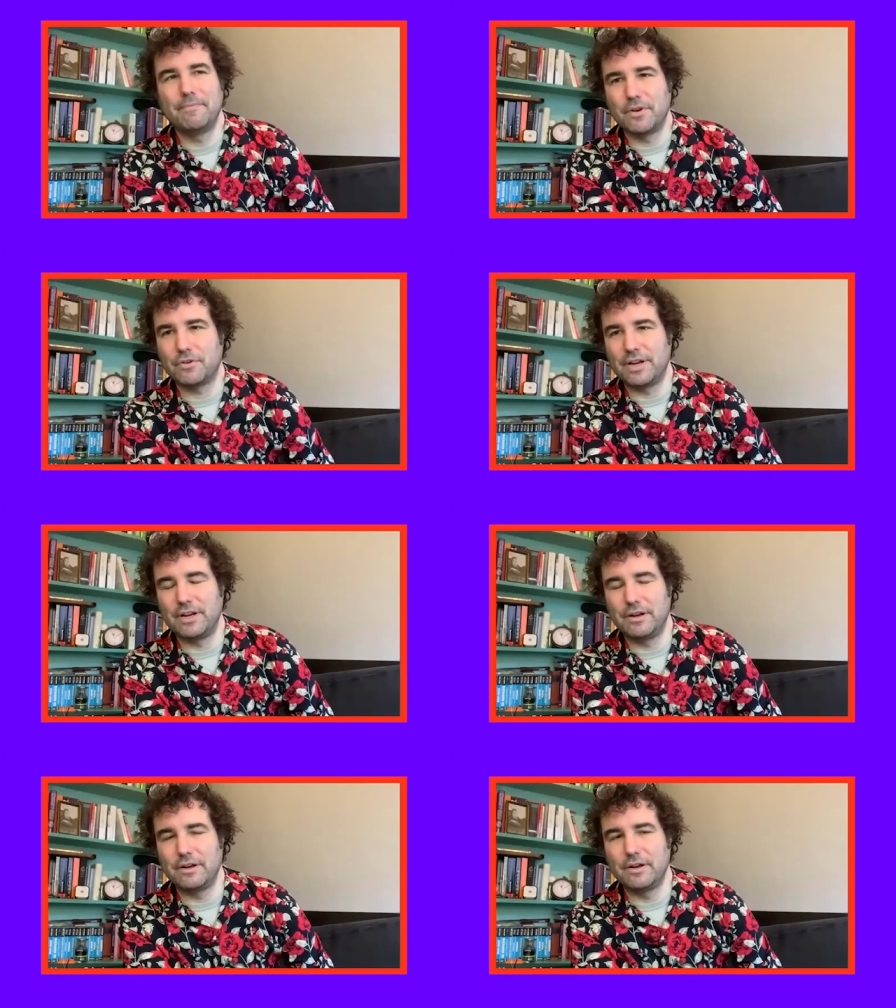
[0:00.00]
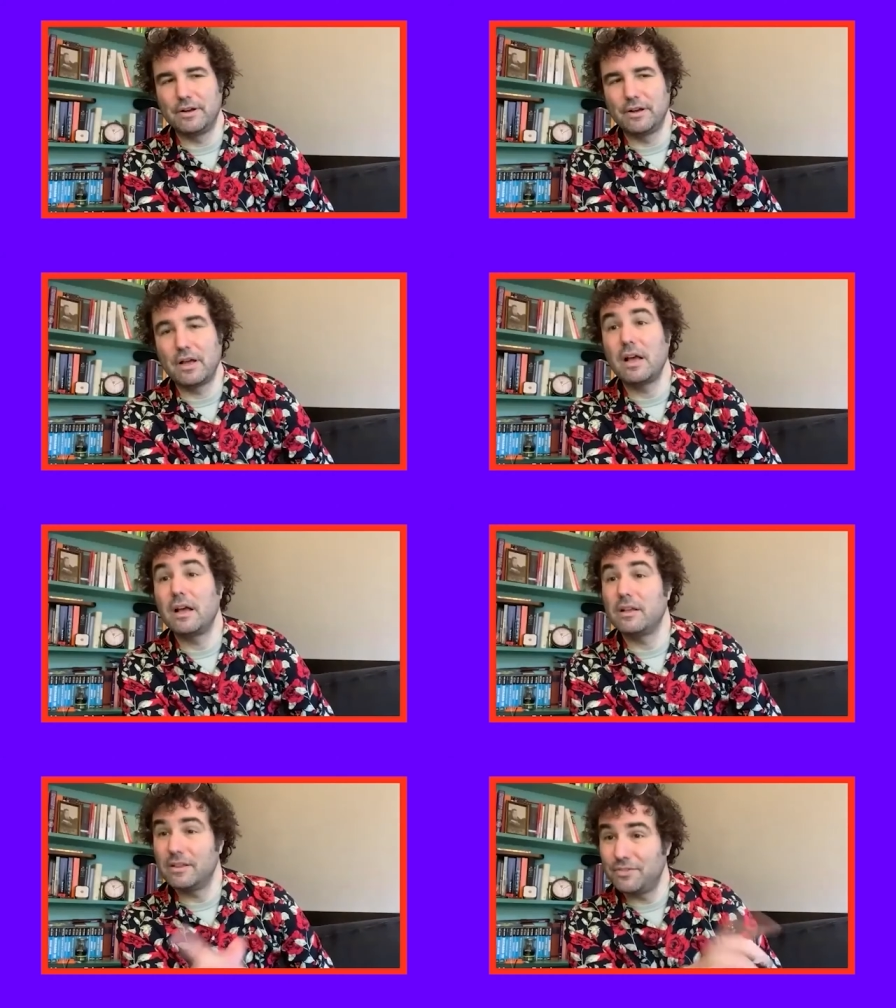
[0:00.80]
agreed
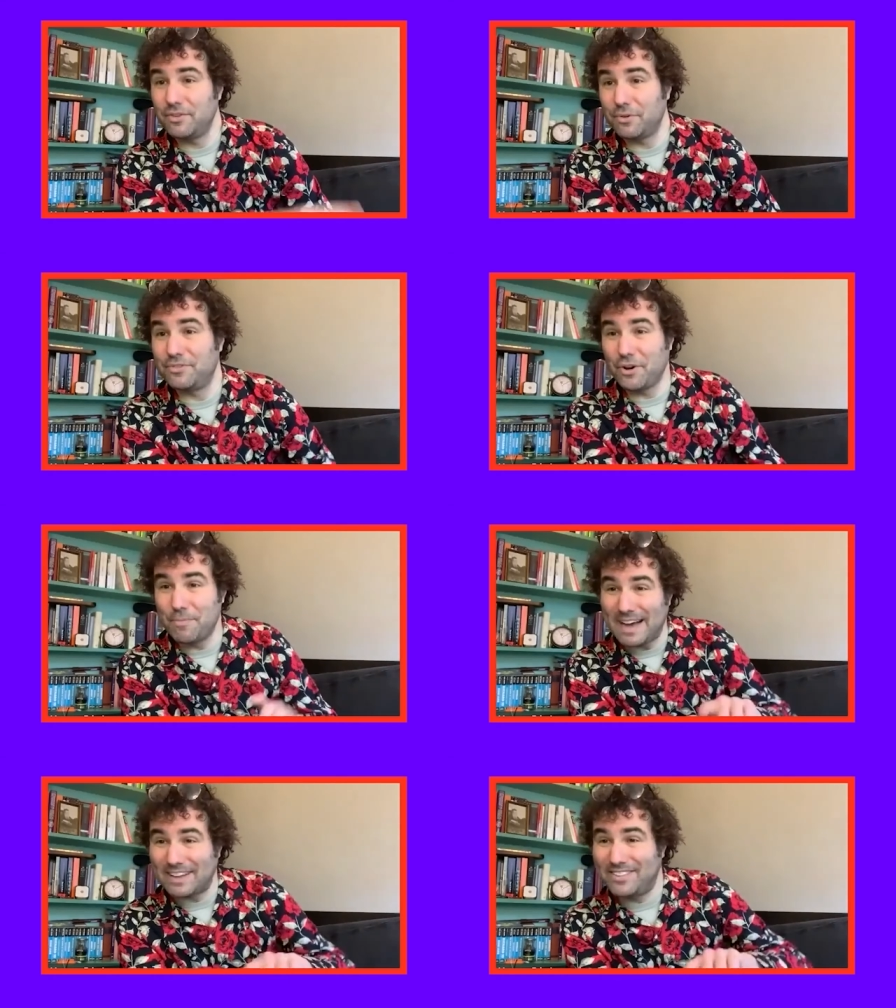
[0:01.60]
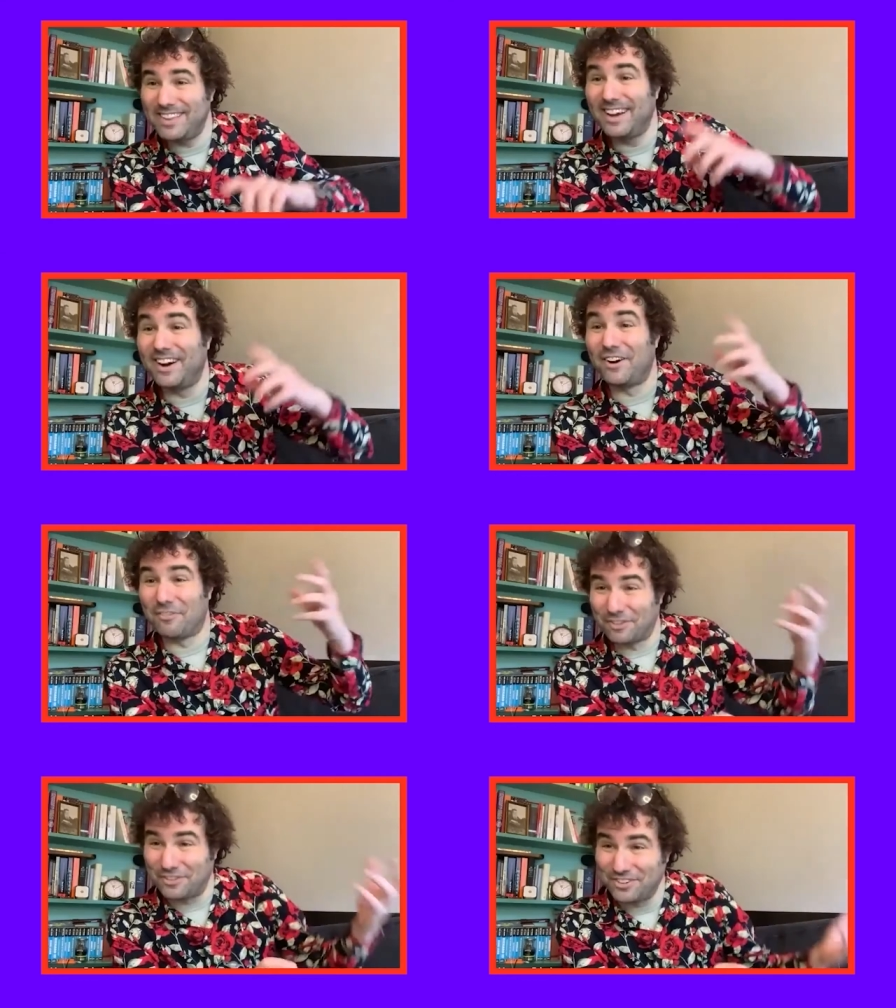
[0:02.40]
so to go back to the
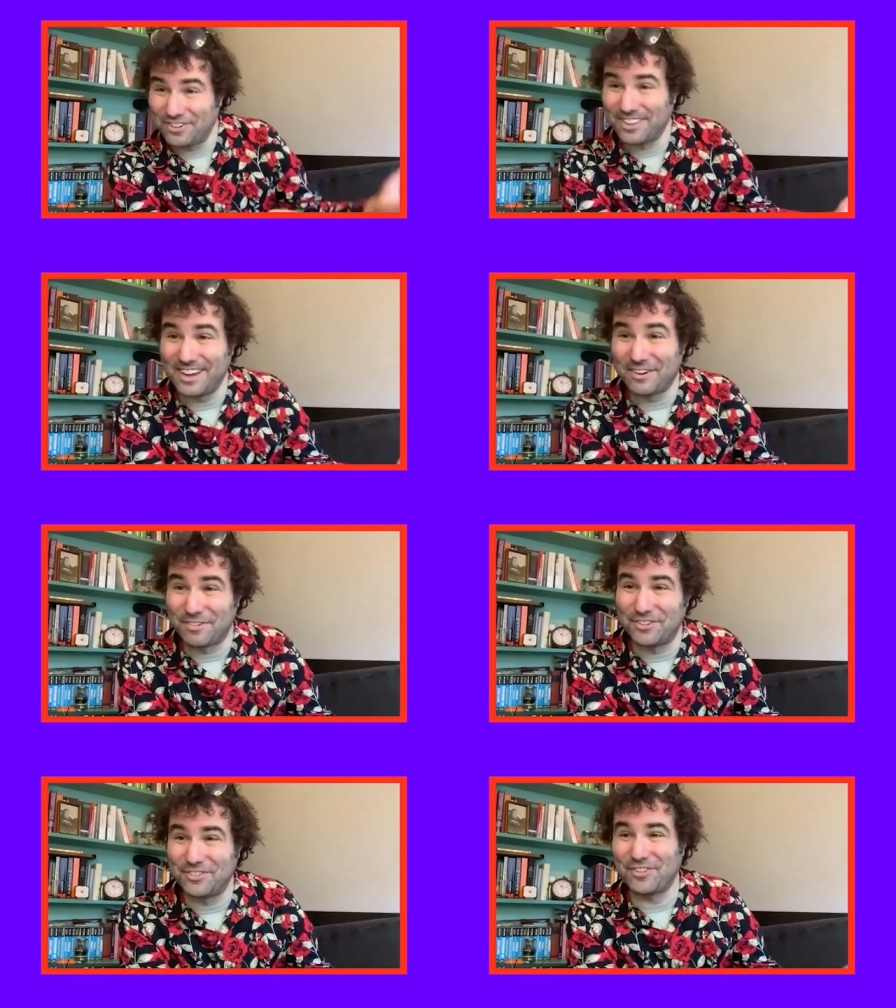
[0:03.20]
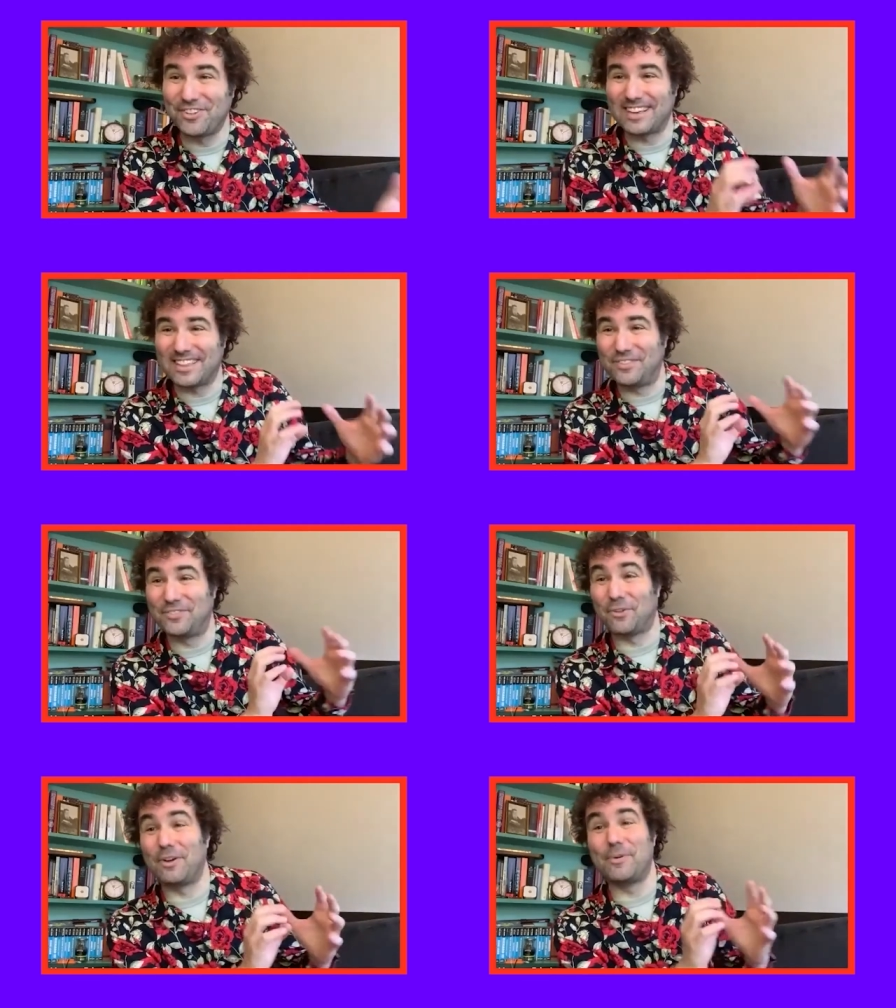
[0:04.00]
original, the original story, it's like the
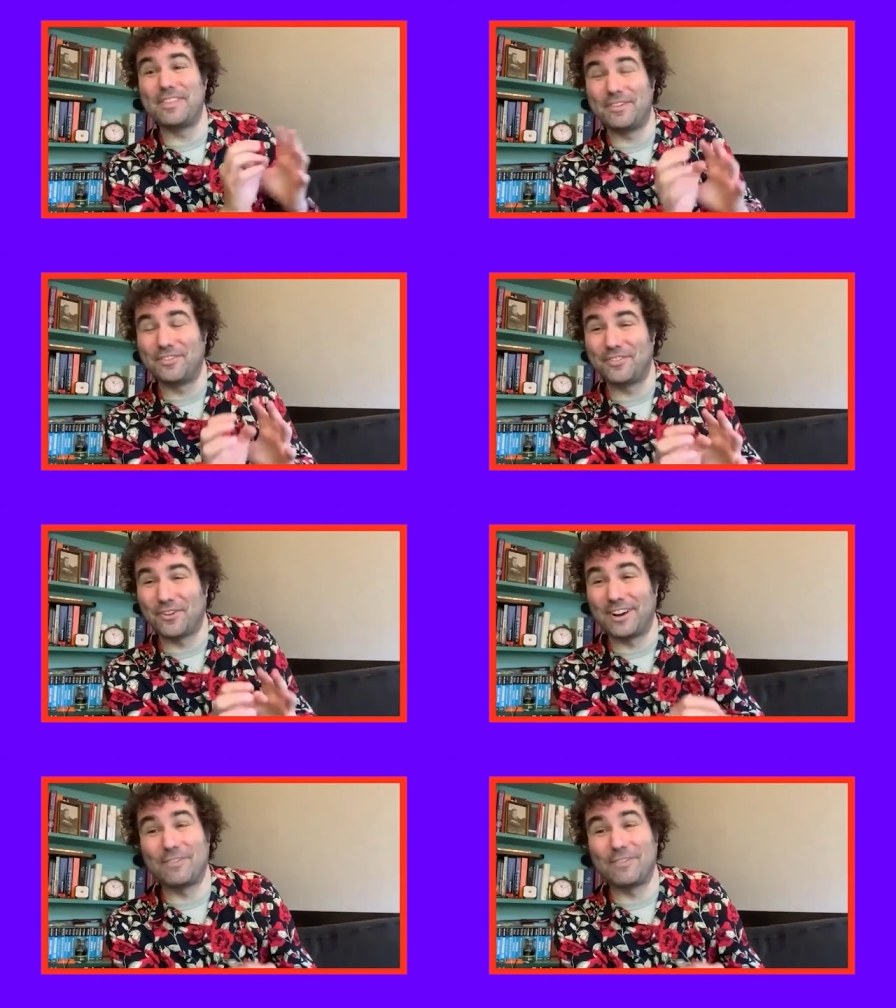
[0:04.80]
story within a story.